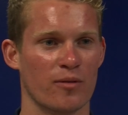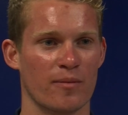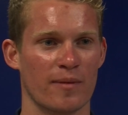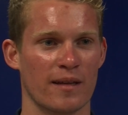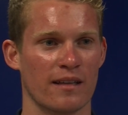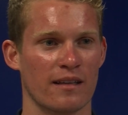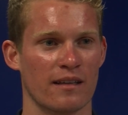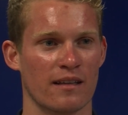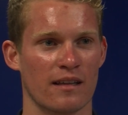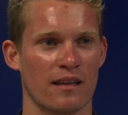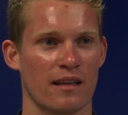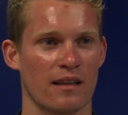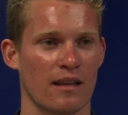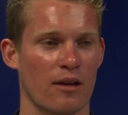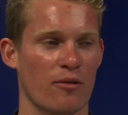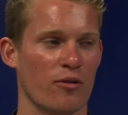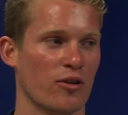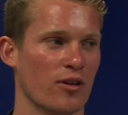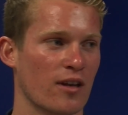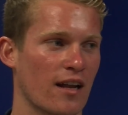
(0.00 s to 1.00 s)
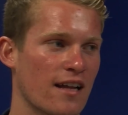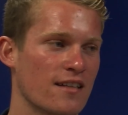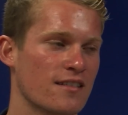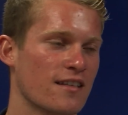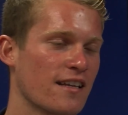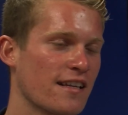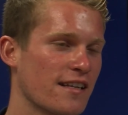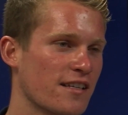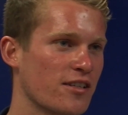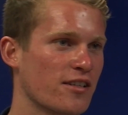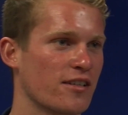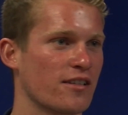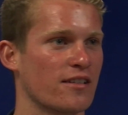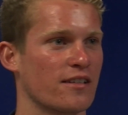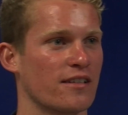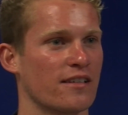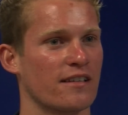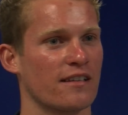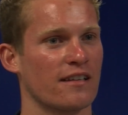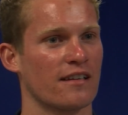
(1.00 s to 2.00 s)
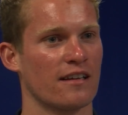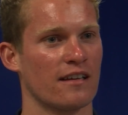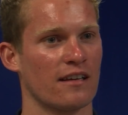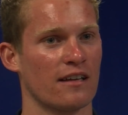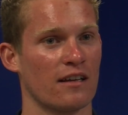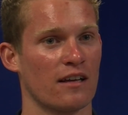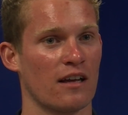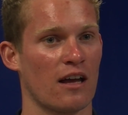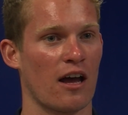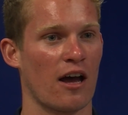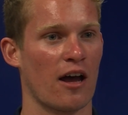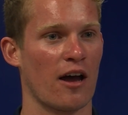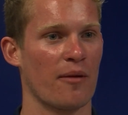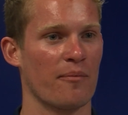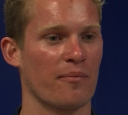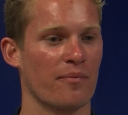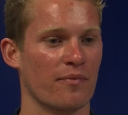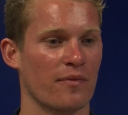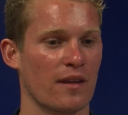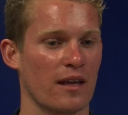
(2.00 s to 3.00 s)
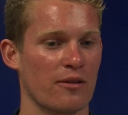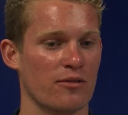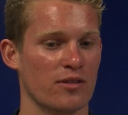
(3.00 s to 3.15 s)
I mean, they were good lads, they listened, and it